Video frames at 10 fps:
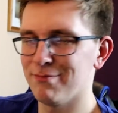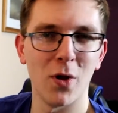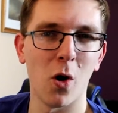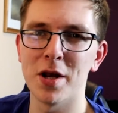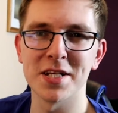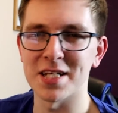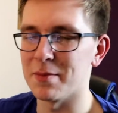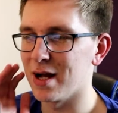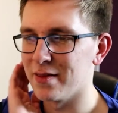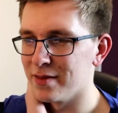Honestly,
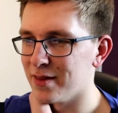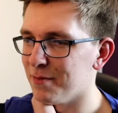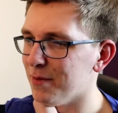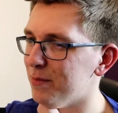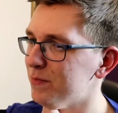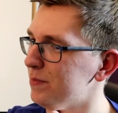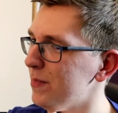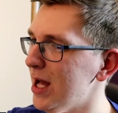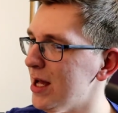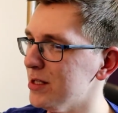man, the
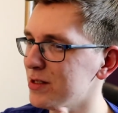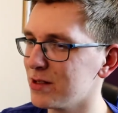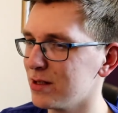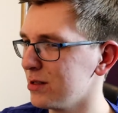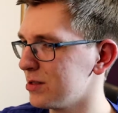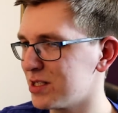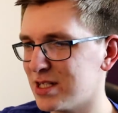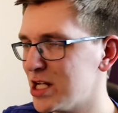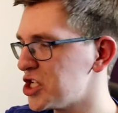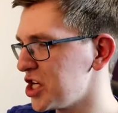
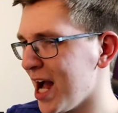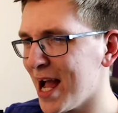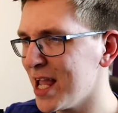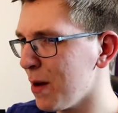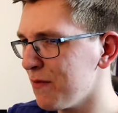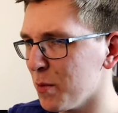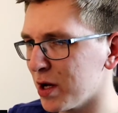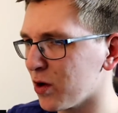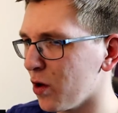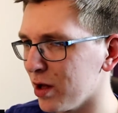CGI, whatever you
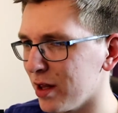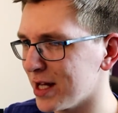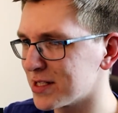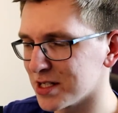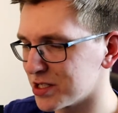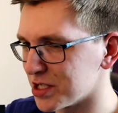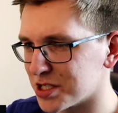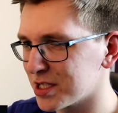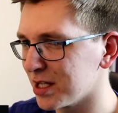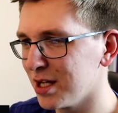want to call it, this is
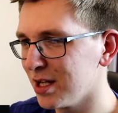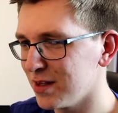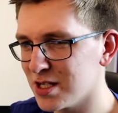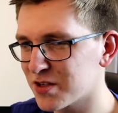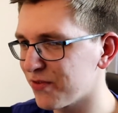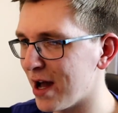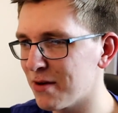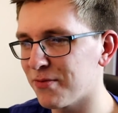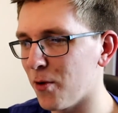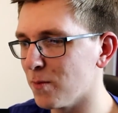just, these
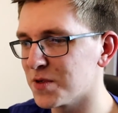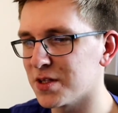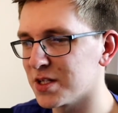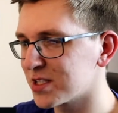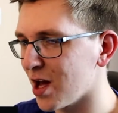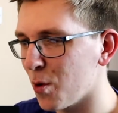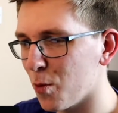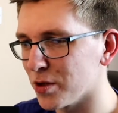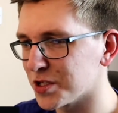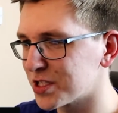fan films of the Star
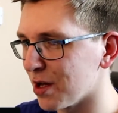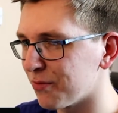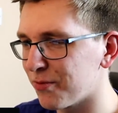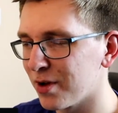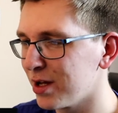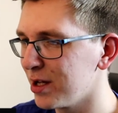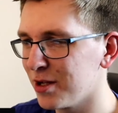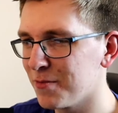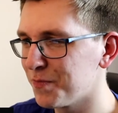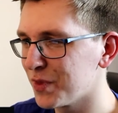Wars stuff,
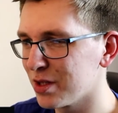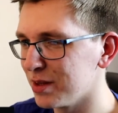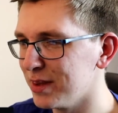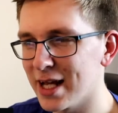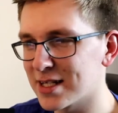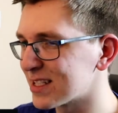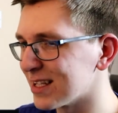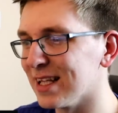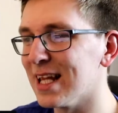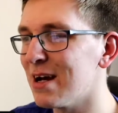
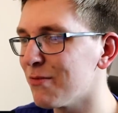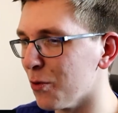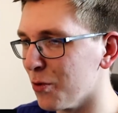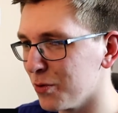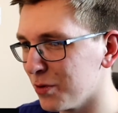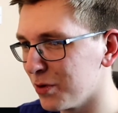next level.